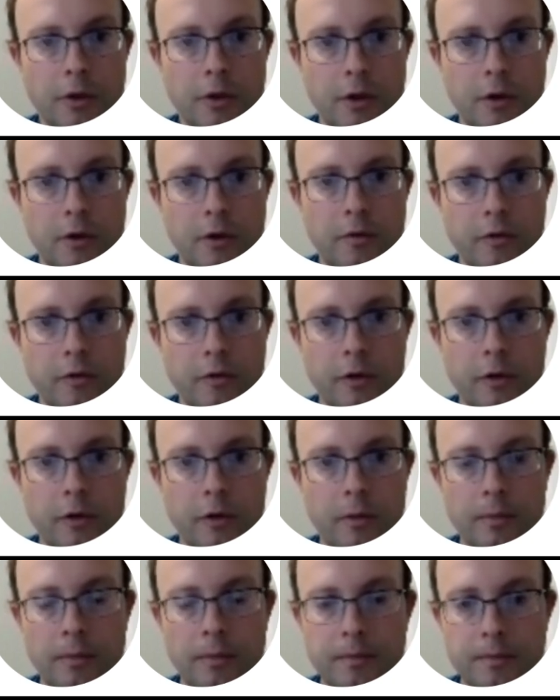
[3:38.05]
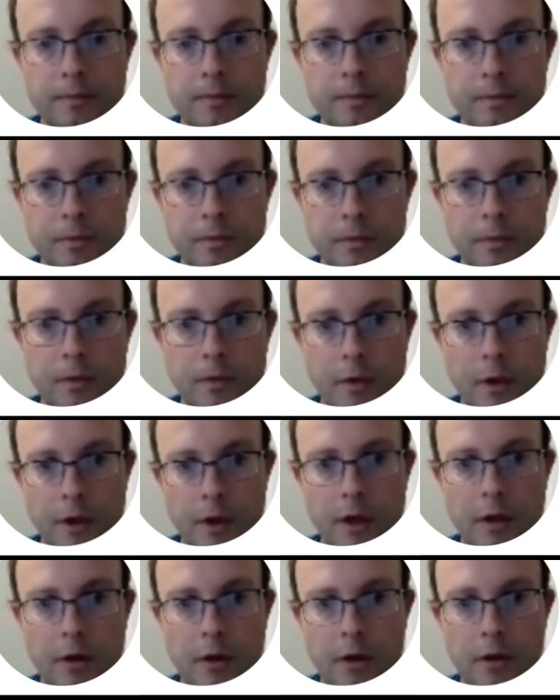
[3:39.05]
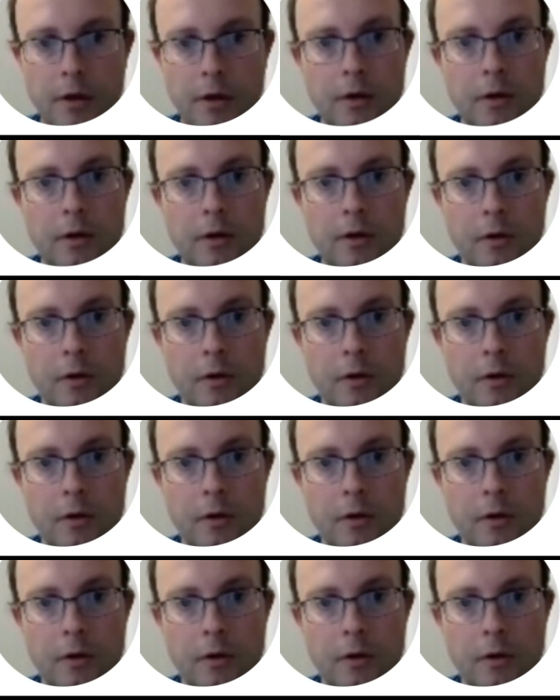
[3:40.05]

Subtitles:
code from here,